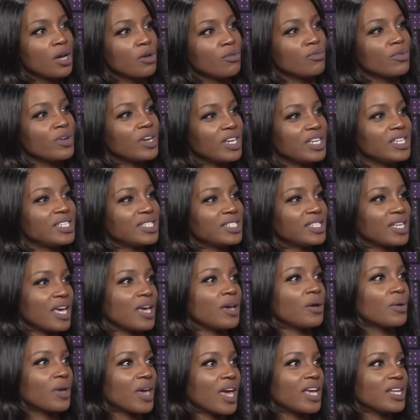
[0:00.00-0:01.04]
really
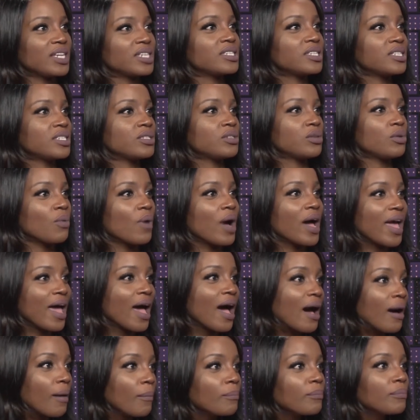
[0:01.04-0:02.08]
say, okay, this is who I
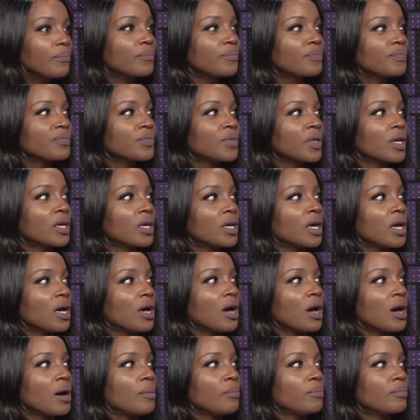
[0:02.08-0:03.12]

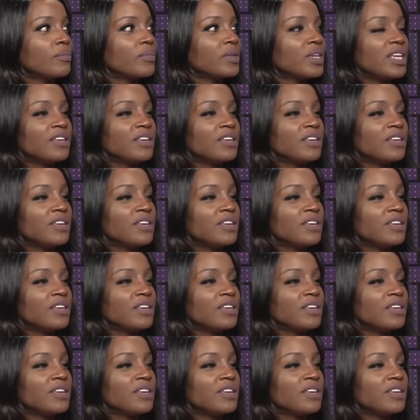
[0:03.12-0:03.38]
am,